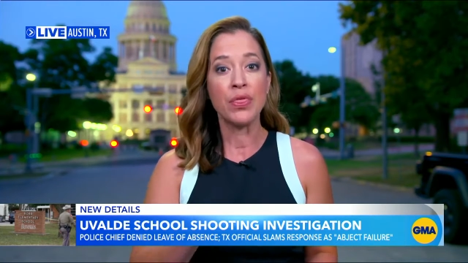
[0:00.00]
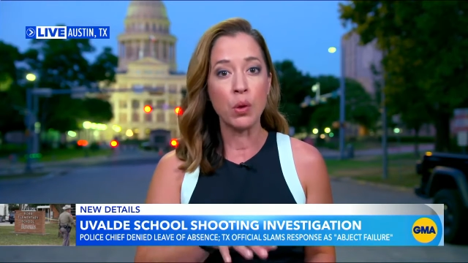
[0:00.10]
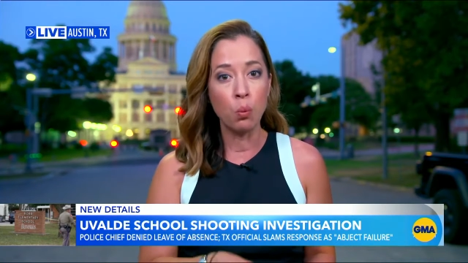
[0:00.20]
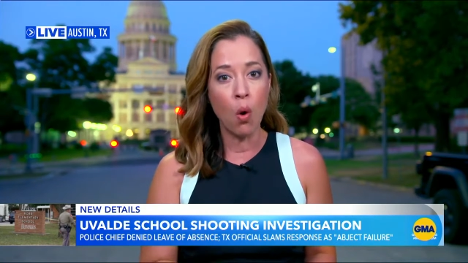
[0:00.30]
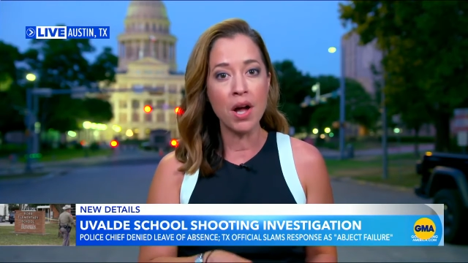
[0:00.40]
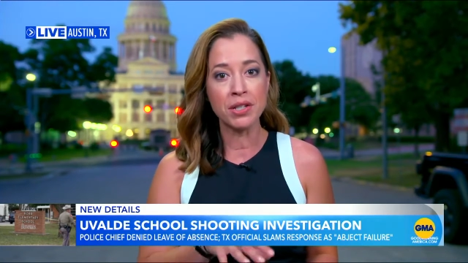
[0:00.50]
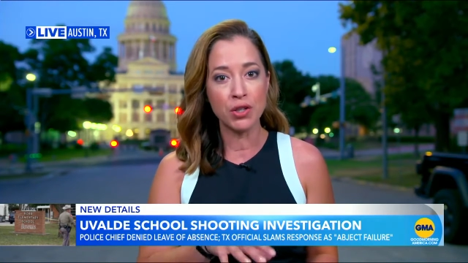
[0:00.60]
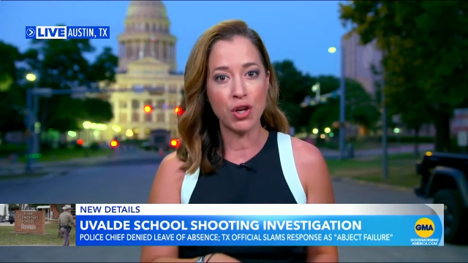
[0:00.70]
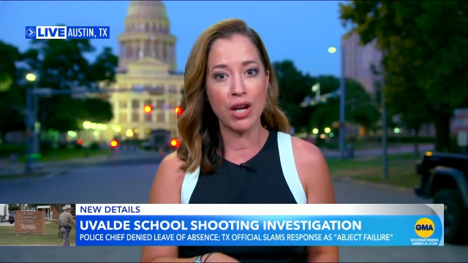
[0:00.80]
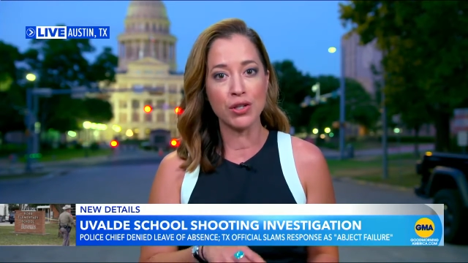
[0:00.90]
They want
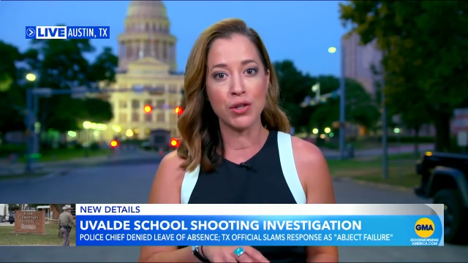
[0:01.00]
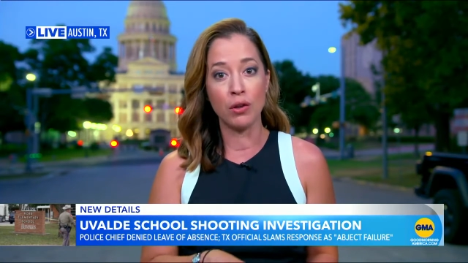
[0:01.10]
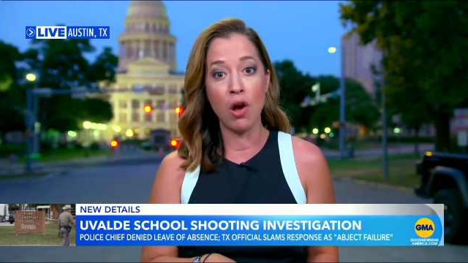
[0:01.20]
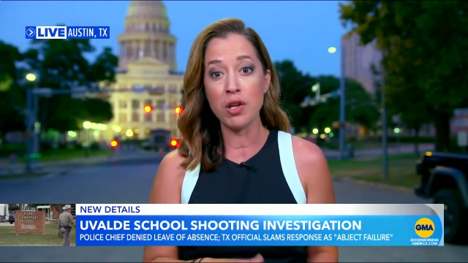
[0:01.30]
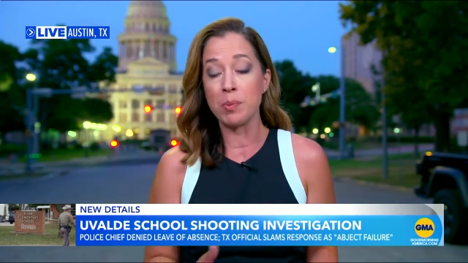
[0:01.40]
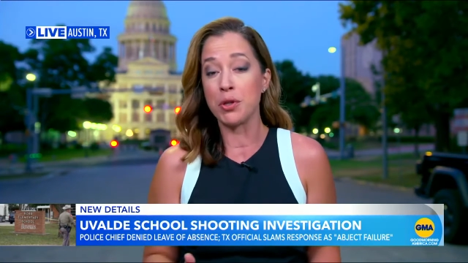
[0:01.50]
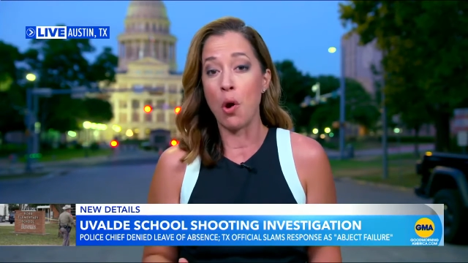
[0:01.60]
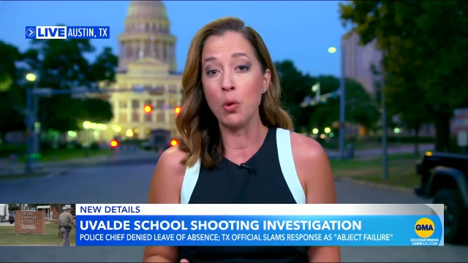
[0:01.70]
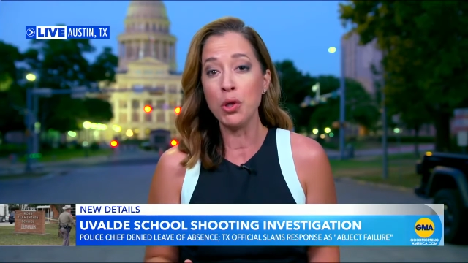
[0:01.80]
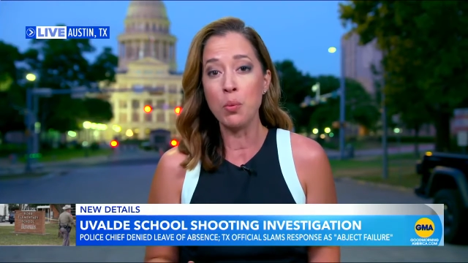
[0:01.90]
to change the laws, but
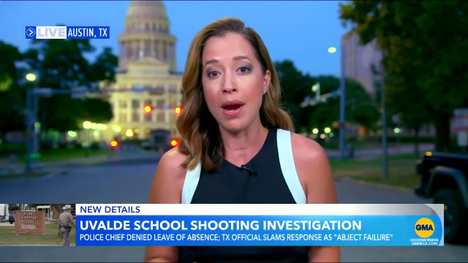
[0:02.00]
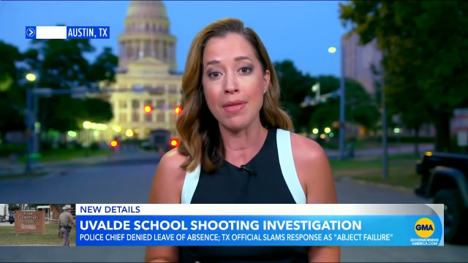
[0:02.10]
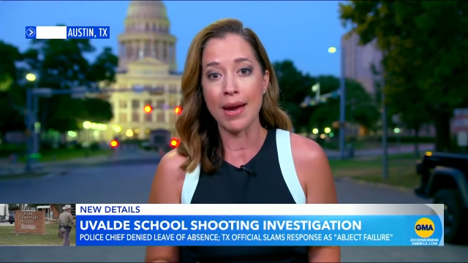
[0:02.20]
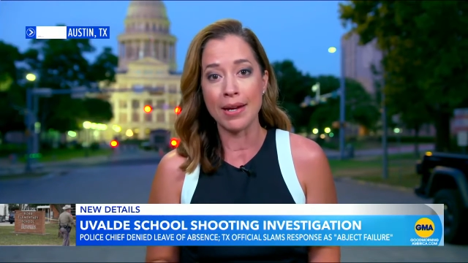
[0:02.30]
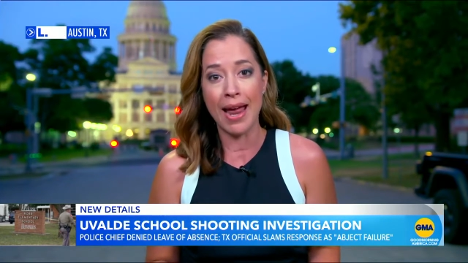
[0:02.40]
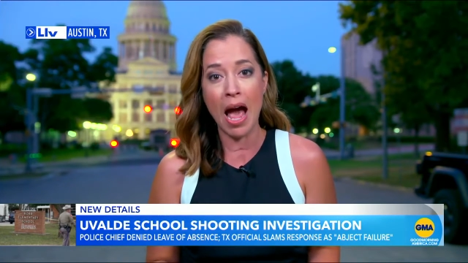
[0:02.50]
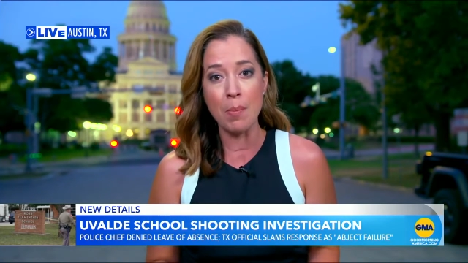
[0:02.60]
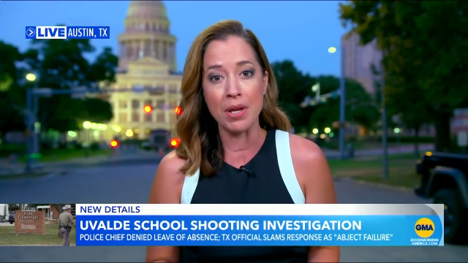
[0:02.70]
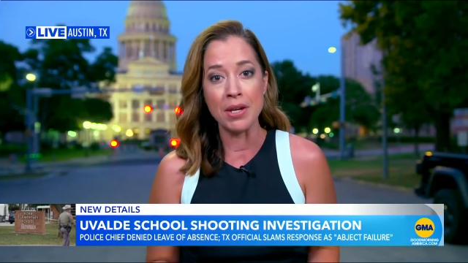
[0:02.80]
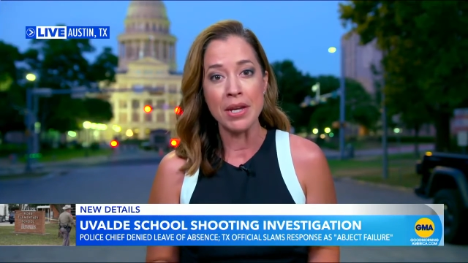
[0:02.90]
the only way that can
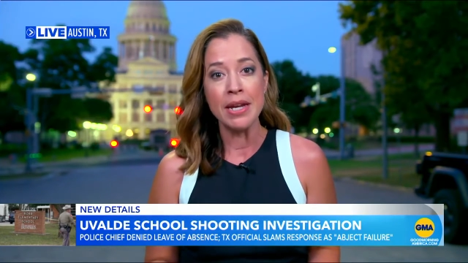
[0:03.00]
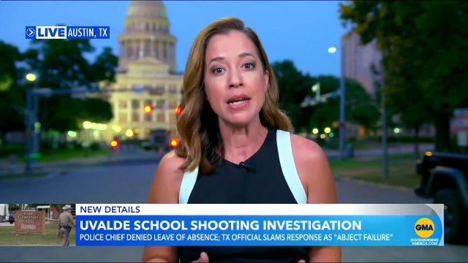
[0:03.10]
happen